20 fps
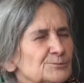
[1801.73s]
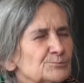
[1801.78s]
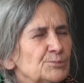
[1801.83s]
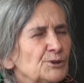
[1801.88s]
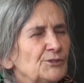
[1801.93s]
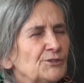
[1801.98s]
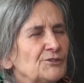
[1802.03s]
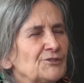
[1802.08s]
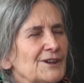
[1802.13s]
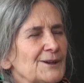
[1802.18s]

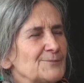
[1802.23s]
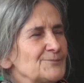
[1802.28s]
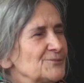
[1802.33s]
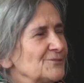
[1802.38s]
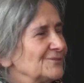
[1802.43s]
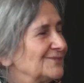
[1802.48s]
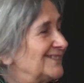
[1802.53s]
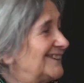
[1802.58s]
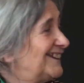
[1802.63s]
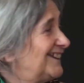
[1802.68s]
both of
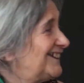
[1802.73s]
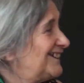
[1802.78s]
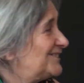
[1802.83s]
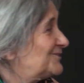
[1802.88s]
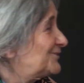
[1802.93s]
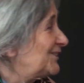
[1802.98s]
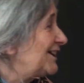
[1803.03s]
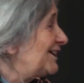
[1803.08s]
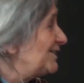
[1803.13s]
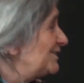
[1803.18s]
them,
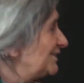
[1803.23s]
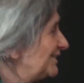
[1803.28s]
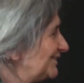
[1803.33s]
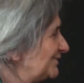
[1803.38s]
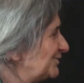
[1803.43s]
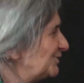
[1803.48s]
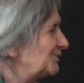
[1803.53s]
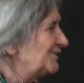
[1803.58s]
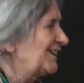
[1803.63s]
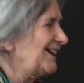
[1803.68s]

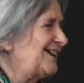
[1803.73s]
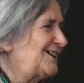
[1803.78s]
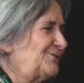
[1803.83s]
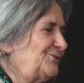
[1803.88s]
they don't